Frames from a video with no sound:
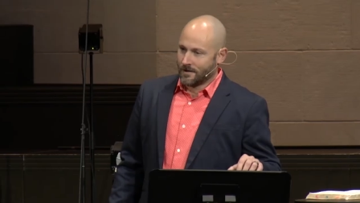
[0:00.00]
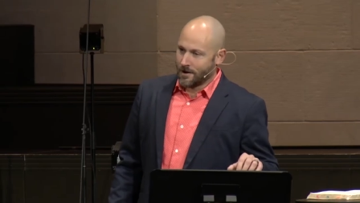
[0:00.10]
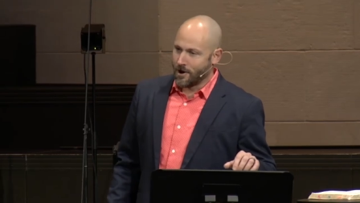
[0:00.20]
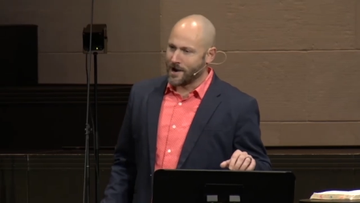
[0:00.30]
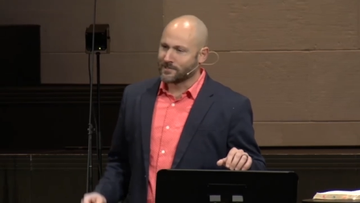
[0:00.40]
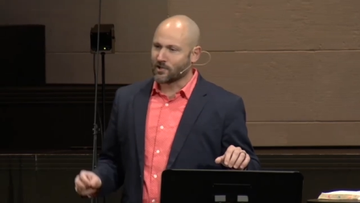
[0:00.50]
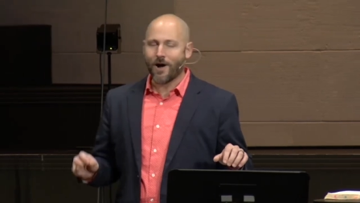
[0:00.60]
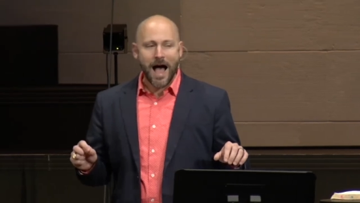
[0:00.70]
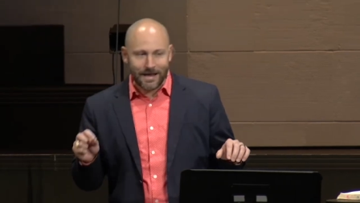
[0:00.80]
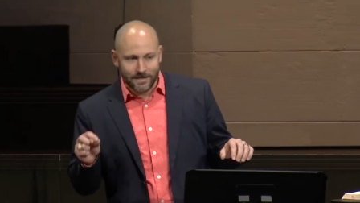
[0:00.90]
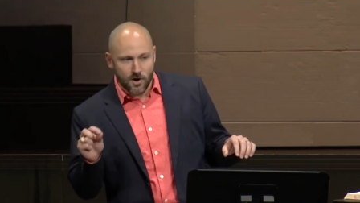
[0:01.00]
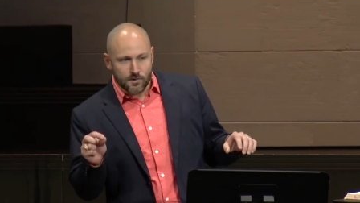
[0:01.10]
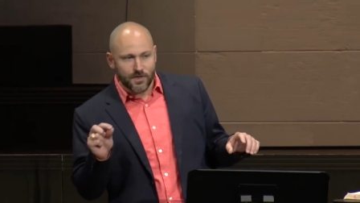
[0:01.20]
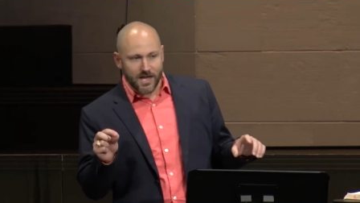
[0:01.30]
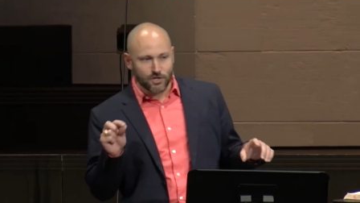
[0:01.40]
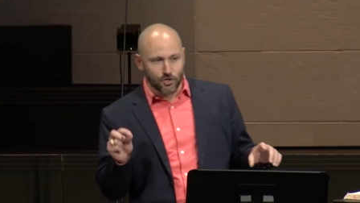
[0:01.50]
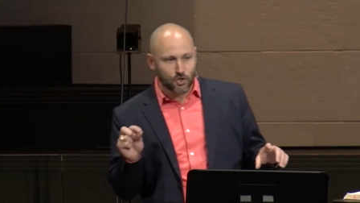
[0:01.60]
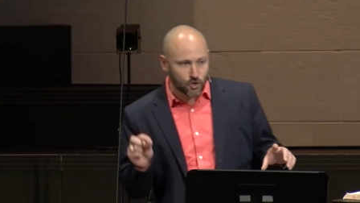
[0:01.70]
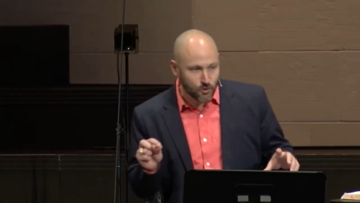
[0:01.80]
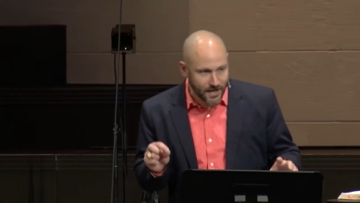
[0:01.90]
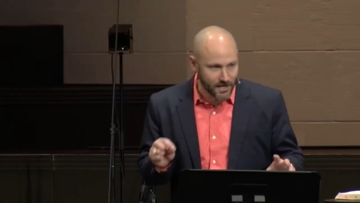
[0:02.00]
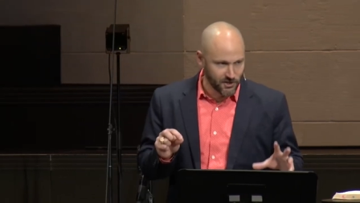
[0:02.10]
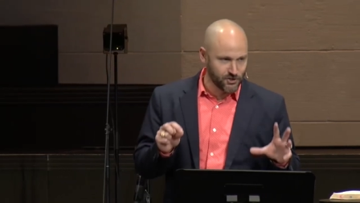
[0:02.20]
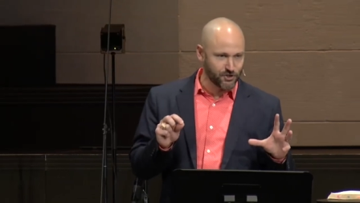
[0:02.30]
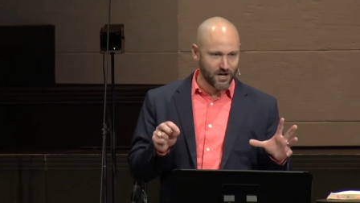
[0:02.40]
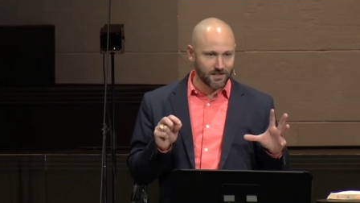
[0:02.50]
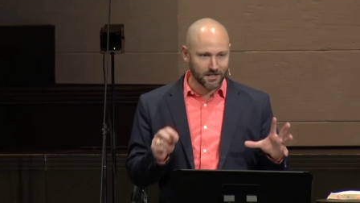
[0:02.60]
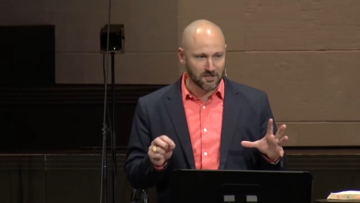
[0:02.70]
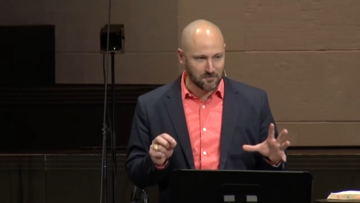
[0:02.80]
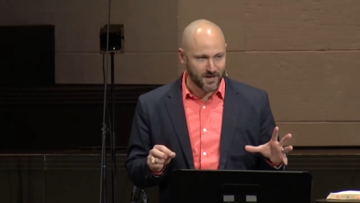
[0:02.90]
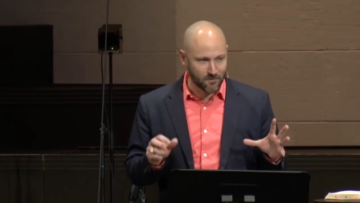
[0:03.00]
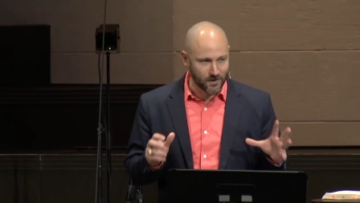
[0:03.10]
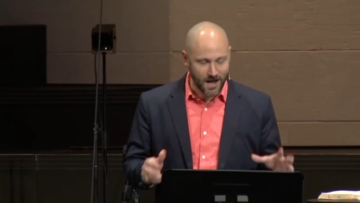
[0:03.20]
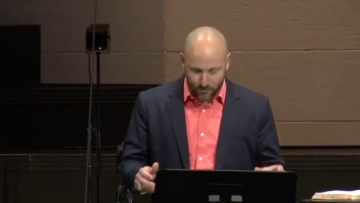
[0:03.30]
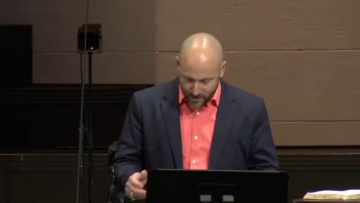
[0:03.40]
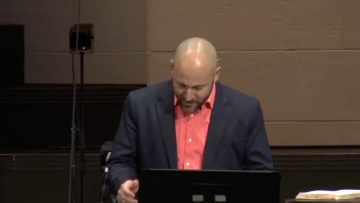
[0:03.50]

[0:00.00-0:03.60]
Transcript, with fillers: All right, so I know that you cringe a little bit when I read